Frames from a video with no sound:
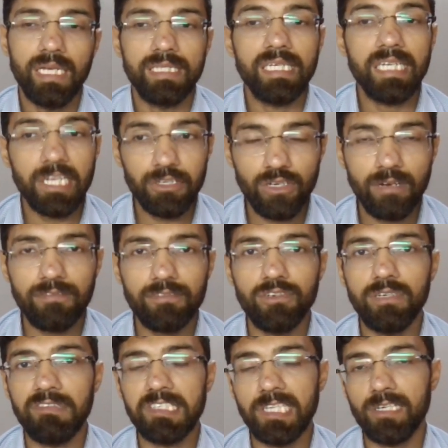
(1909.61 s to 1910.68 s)
the ratio of
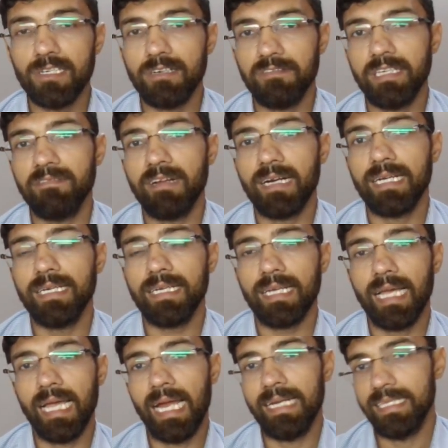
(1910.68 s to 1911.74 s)
coefficient of a vector
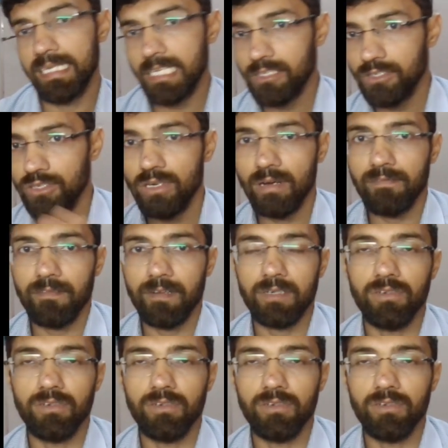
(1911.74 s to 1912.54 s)
and the ratio of